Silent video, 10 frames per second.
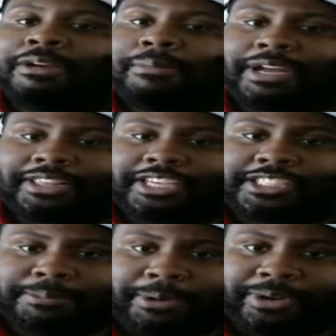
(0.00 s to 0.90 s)
about the
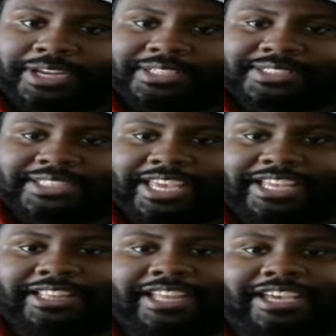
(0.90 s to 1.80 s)
experience,
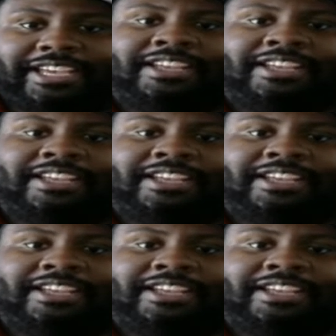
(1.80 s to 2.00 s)
saying like,